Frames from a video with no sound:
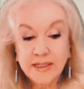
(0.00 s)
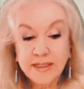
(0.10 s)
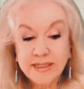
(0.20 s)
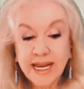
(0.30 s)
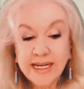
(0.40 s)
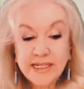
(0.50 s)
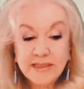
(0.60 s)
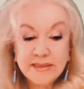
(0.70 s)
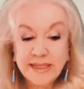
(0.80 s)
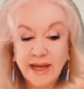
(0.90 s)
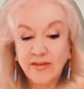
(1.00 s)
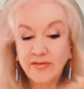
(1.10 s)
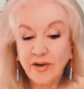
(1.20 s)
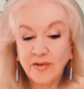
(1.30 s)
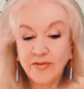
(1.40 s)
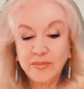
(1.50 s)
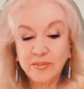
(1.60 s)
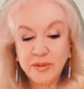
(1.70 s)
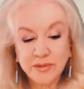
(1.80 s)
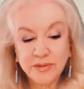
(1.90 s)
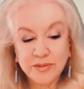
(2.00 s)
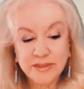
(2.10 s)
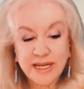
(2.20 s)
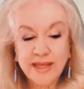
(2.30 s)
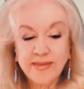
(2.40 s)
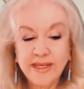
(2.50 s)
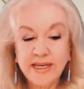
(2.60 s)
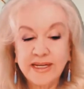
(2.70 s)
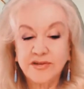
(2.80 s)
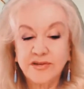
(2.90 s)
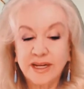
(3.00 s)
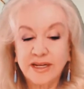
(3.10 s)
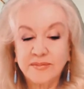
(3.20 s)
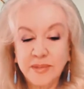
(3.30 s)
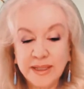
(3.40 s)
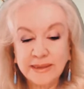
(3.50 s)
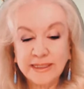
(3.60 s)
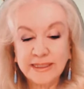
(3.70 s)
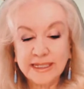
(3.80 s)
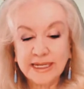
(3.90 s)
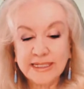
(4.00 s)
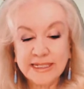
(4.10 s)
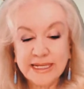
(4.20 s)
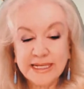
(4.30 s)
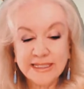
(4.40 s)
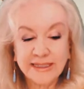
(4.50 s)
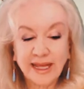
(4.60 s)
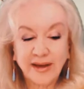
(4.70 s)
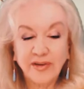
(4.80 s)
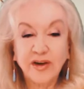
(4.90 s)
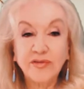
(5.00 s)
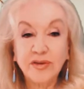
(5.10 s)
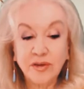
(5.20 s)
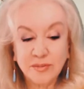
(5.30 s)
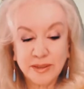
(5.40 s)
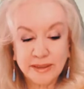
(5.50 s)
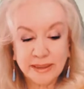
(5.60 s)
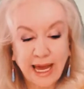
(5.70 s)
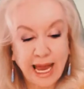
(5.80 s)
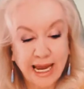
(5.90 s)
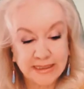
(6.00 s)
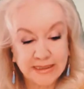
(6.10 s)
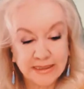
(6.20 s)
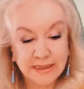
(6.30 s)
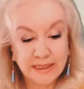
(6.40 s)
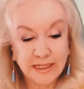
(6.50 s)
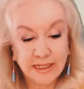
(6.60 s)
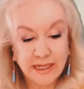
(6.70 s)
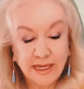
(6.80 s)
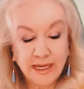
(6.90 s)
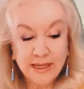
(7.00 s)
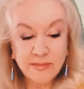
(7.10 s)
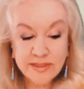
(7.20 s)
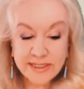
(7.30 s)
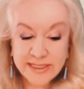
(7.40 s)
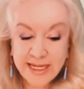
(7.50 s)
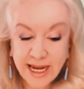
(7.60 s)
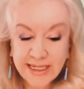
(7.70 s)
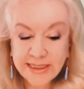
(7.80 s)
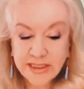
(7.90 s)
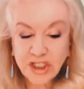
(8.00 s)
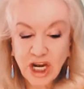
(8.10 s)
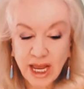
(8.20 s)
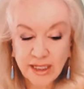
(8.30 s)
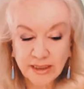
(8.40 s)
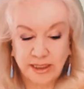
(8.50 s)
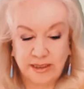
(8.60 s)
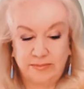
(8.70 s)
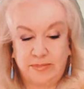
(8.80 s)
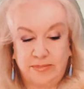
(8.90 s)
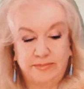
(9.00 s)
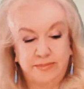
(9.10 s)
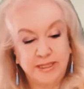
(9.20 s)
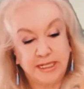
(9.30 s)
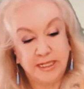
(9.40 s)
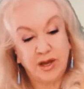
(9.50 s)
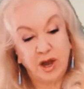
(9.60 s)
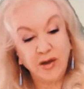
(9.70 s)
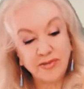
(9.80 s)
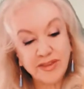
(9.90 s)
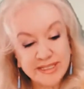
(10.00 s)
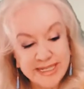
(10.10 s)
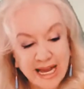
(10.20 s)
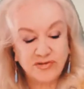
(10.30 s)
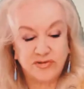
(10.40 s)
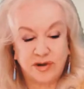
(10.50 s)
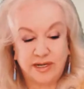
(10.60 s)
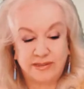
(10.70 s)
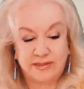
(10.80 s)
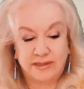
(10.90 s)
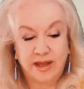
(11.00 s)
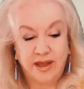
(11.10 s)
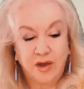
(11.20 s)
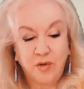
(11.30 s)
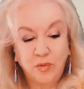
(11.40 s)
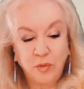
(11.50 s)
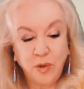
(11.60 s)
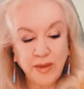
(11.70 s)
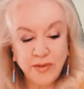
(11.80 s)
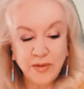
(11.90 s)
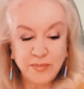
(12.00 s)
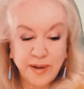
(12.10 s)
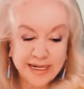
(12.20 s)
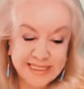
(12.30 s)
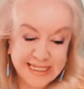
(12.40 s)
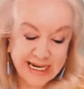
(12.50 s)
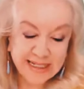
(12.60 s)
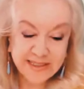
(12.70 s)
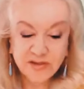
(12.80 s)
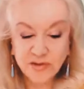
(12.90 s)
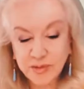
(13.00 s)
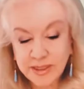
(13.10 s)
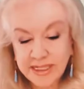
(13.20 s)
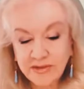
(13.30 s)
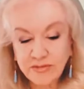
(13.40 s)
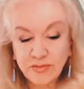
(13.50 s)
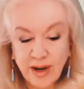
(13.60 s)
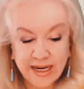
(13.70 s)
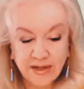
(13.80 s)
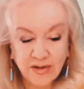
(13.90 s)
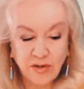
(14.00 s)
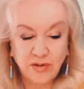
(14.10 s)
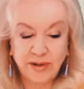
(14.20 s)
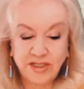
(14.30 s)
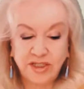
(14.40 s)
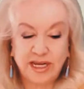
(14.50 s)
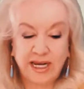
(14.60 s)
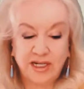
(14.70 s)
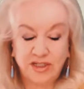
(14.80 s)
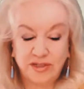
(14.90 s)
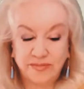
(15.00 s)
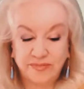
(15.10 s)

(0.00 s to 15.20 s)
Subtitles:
Daniel's love of computers and the internet melded into his love of humankind. He was a silent champion of the downtrodden, whether by sex, creed, rank, or education.